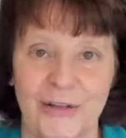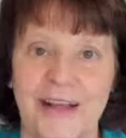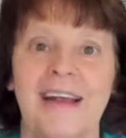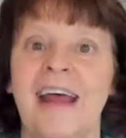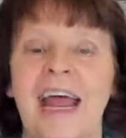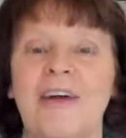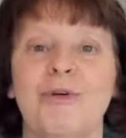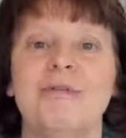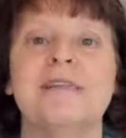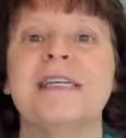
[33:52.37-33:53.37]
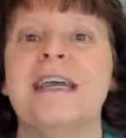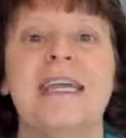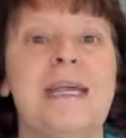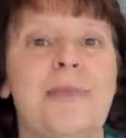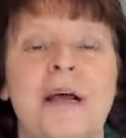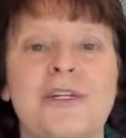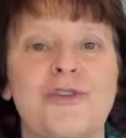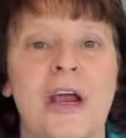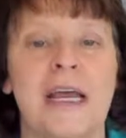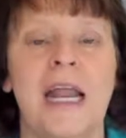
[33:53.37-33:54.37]
that everyone was saying keep on
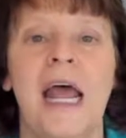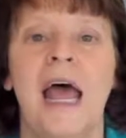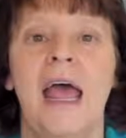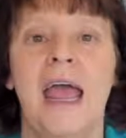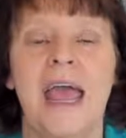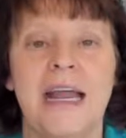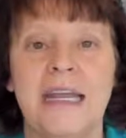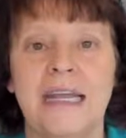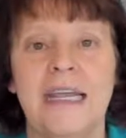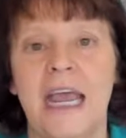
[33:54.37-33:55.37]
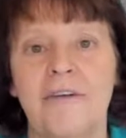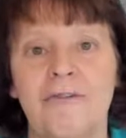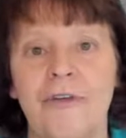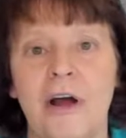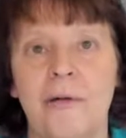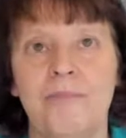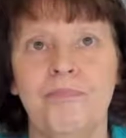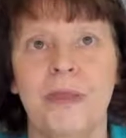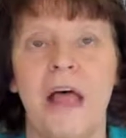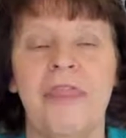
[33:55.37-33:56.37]
truckin'. And it came
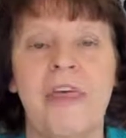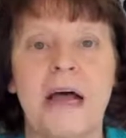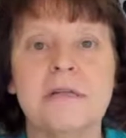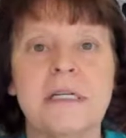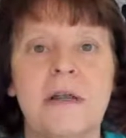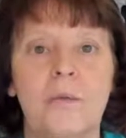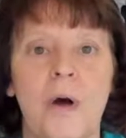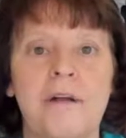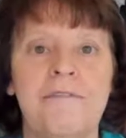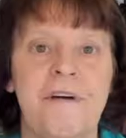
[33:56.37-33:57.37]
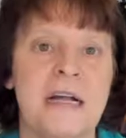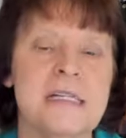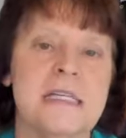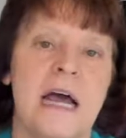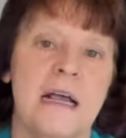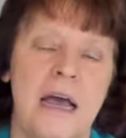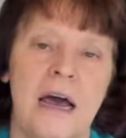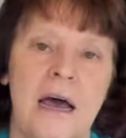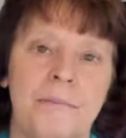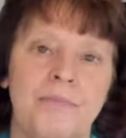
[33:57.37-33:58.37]
from
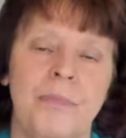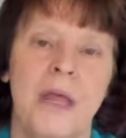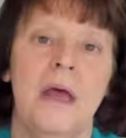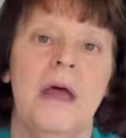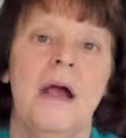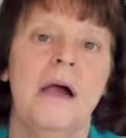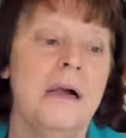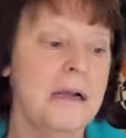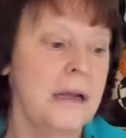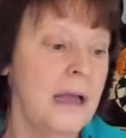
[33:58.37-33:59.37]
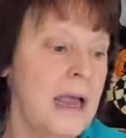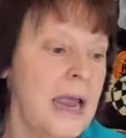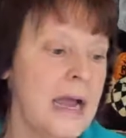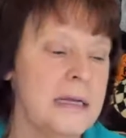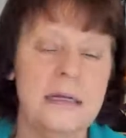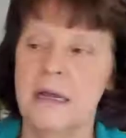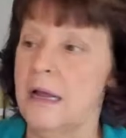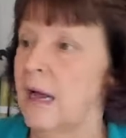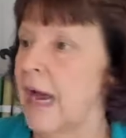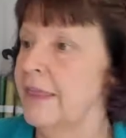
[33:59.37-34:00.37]
1001fonts.com. And
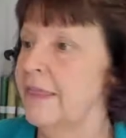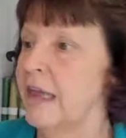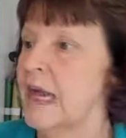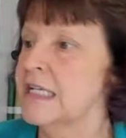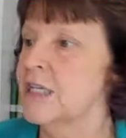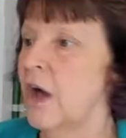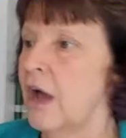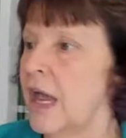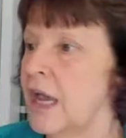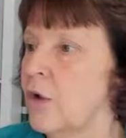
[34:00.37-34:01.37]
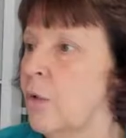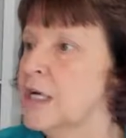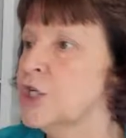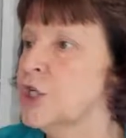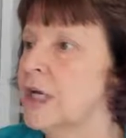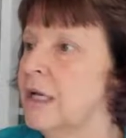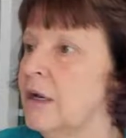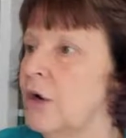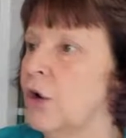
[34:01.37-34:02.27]
I think I saw a question